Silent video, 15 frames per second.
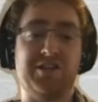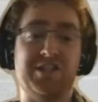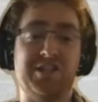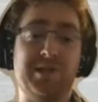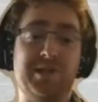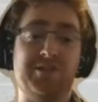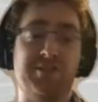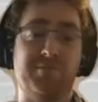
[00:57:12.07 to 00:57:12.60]

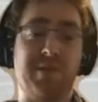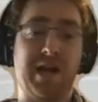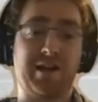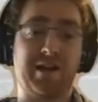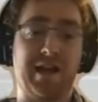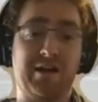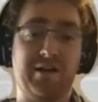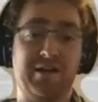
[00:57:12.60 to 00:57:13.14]
spits it back
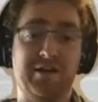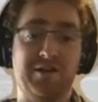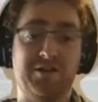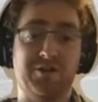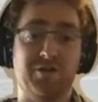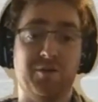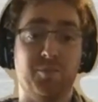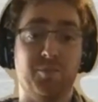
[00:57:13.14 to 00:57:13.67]
out
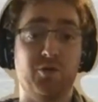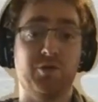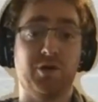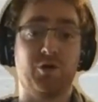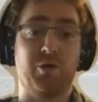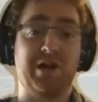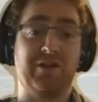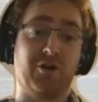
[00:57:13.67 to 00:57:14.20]
into the pull
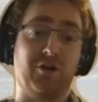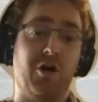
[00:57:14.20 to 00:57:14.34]
request